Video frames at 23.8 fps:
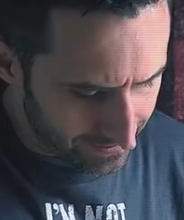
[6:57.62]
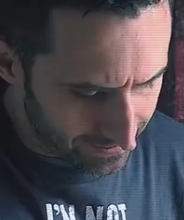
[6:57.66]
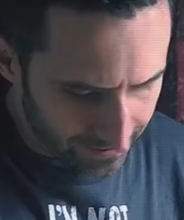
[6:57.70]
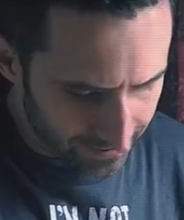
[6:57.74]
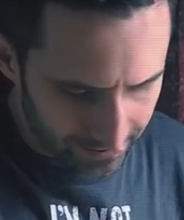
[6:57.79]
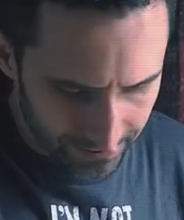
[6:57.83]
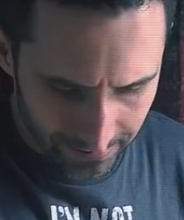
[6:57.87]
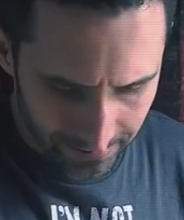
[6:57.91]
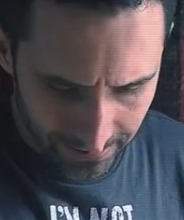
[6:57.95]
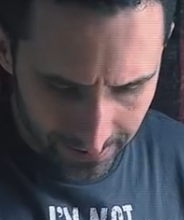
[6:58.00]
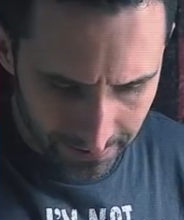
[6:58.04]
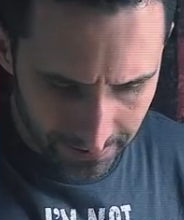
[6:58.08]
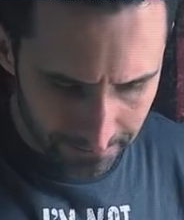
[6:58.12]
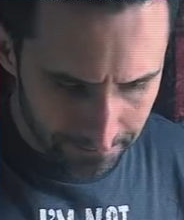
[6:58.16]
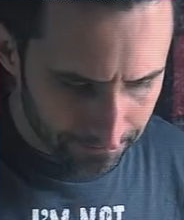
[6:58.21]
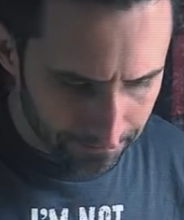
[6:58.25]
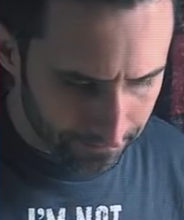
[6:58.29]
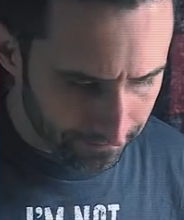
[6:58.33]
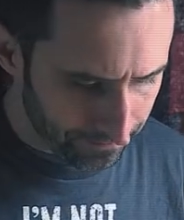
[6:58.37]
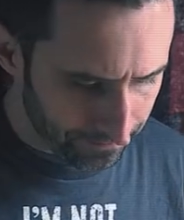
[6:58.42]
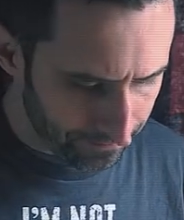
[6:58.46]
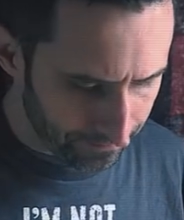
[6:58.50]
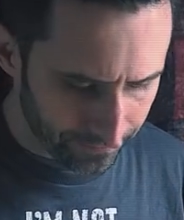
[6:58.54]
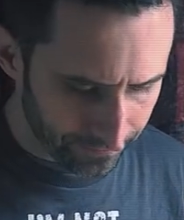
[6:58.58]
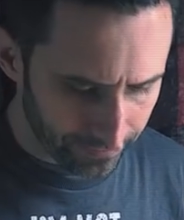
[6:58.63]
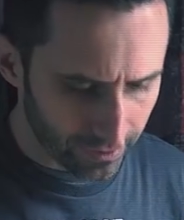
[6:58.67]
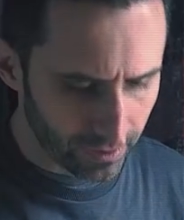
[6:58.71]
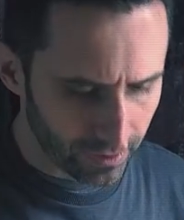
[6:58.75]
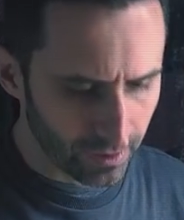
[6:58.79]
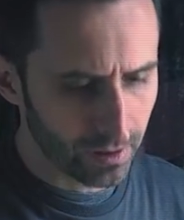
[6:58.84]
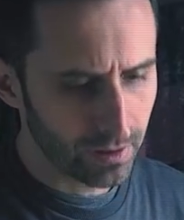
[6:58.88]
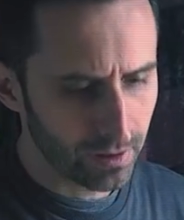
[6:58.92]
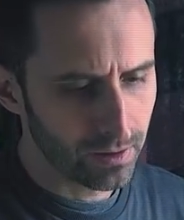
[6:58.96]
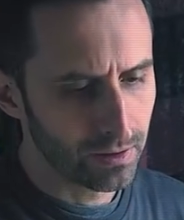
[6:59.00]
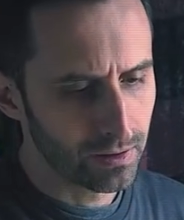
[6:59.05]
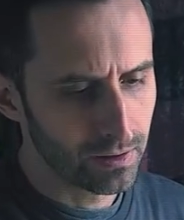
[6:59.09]
Alright,
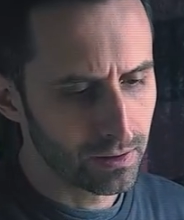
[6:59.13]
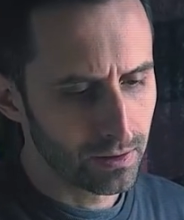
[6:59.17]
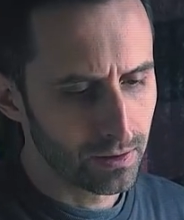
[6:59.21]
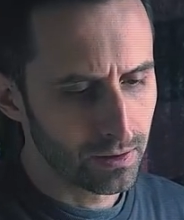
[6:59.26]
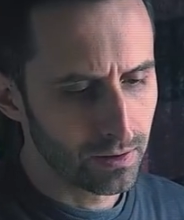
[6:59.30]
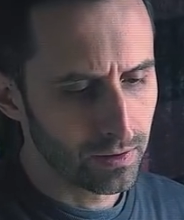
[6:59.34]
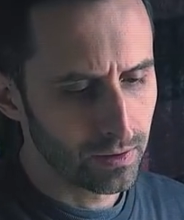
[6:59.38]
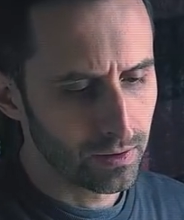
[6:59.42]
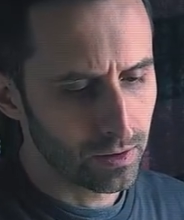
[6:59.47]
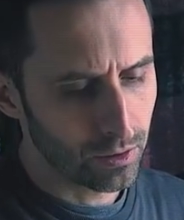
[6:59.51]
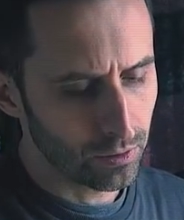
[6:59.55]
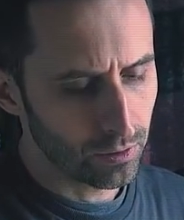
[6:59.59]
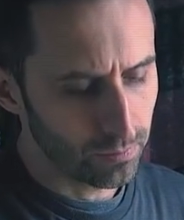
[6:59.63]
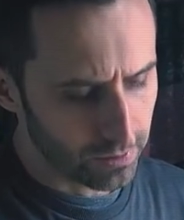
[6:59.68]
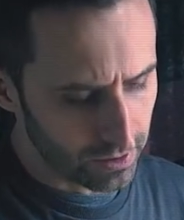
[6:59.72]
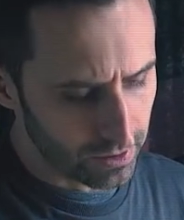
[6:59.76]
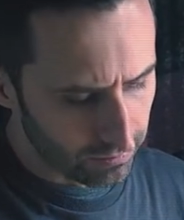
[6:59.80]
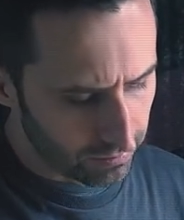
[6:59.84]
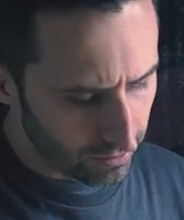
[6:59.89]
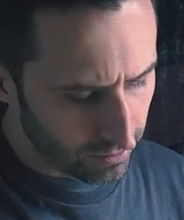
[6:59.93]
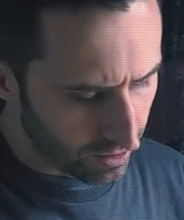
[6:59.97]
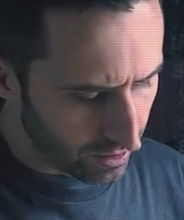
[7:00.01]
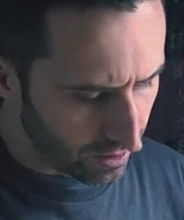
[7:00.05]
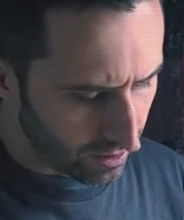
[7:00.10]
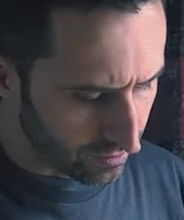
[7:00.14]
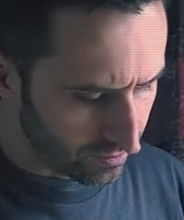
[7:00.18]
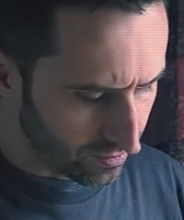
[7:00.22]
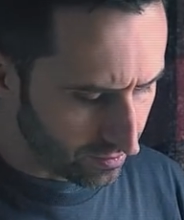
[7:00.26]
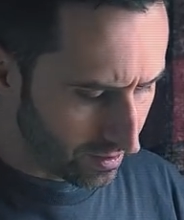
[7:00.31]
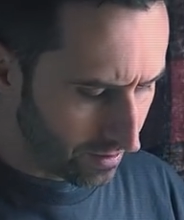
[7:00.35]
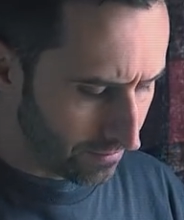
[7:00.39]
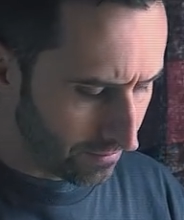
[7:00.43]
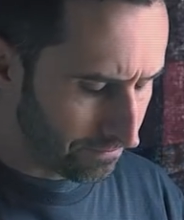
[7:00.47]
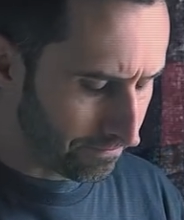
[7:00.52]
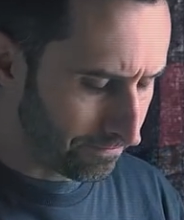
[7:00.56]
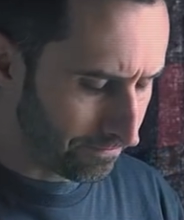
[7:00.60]
and open the pliers
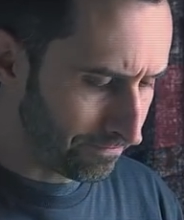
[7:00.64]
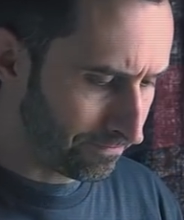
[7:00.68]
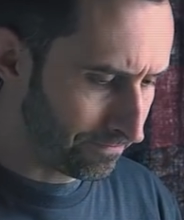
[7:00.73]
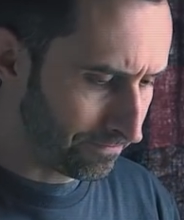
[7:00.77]
up.